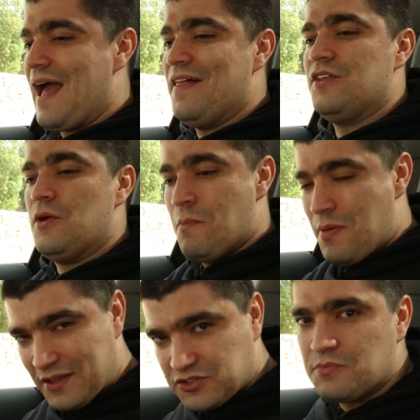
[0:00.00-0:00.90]
and their
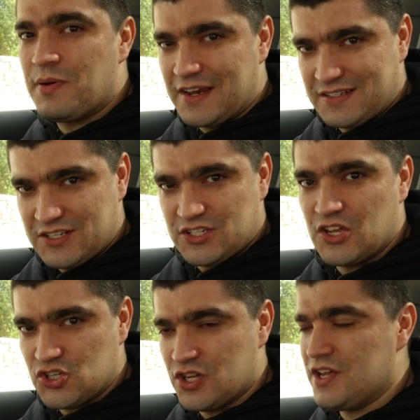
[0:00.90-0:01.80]
battery packs
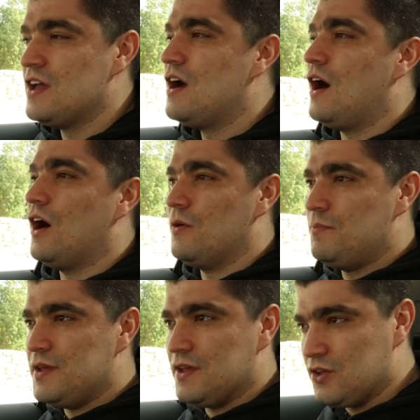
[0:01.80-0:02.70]
essentially are
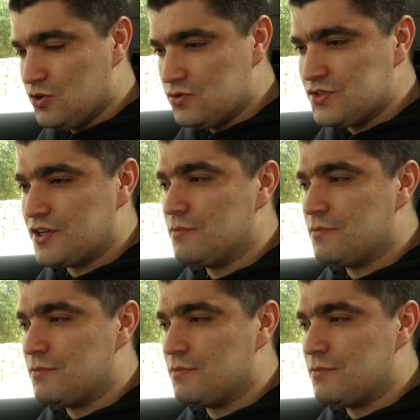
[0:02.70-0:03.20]
being used.